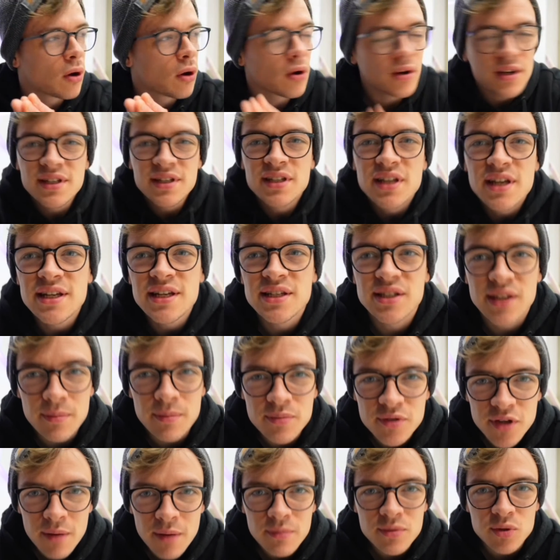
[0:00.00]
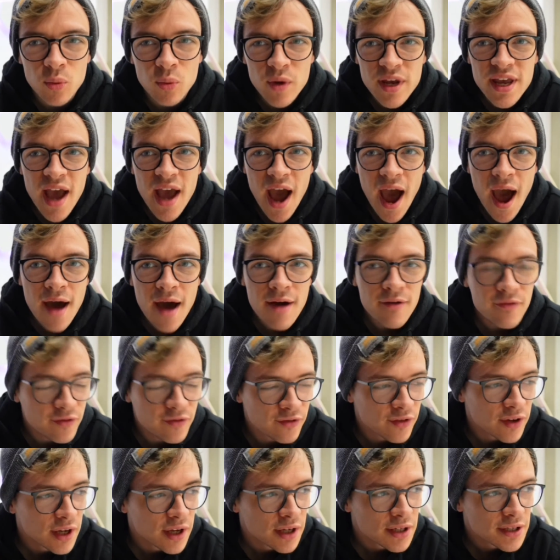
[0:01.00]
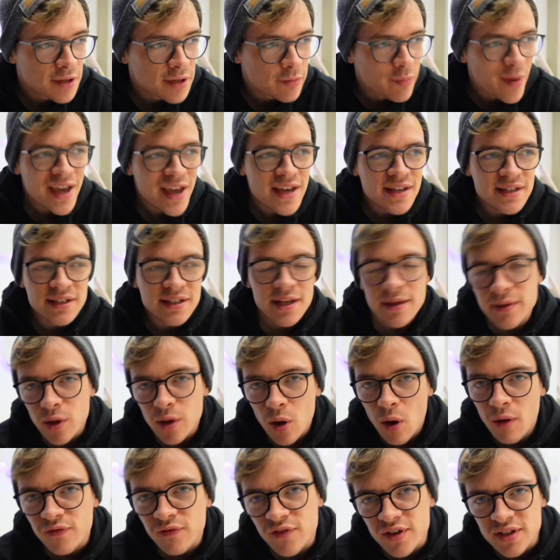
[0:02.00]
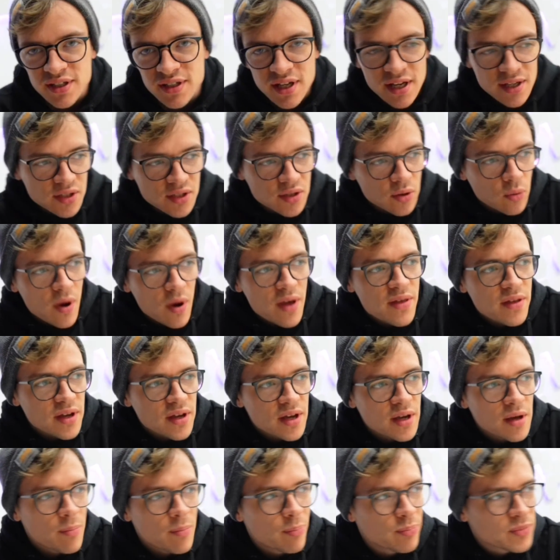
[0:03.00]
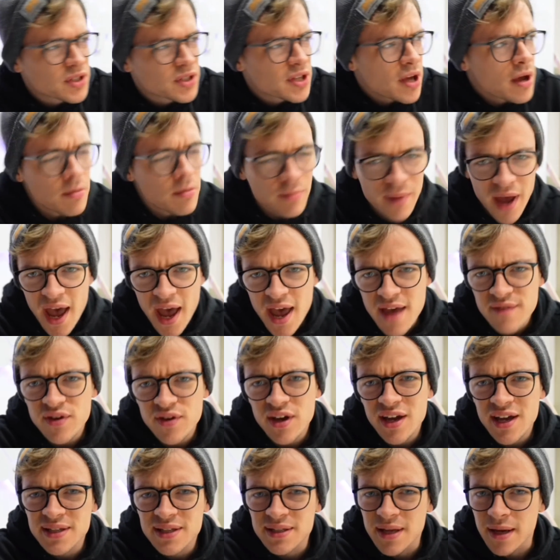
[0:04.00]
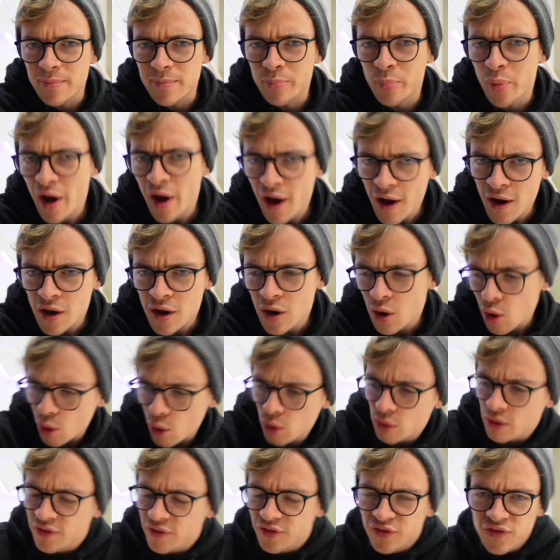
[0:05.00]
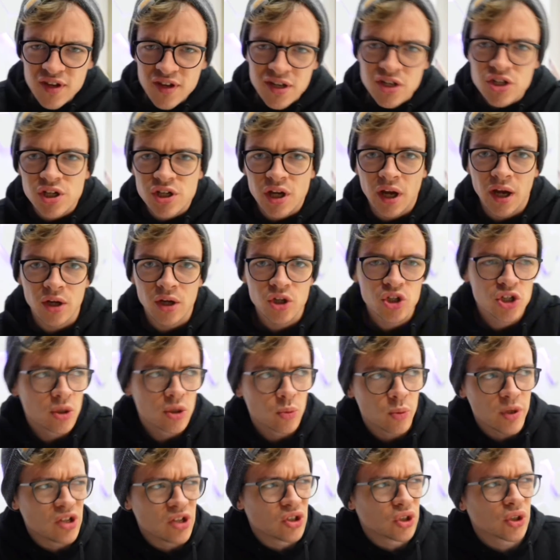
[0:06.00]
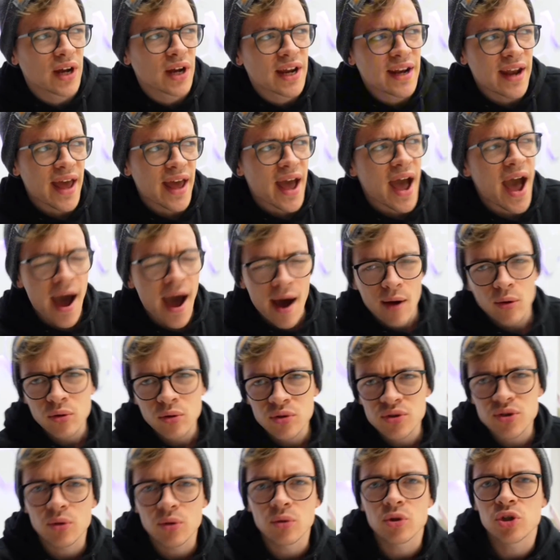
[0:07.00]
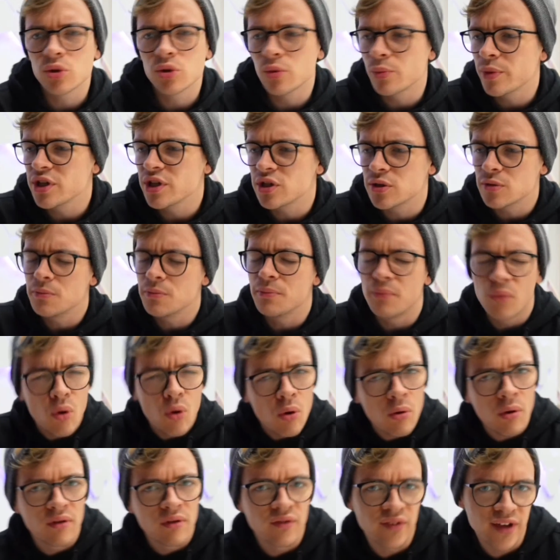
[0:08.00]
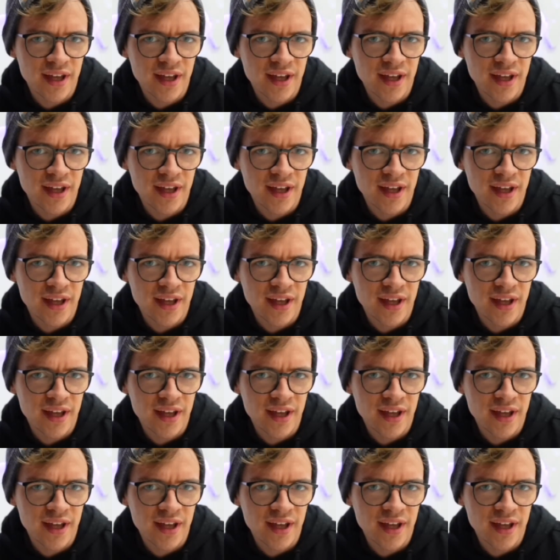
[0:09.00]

Honestly, sometimes we have debates in the office as to whether certain behavior is a bug or a feature. Should we train it out or should we do more of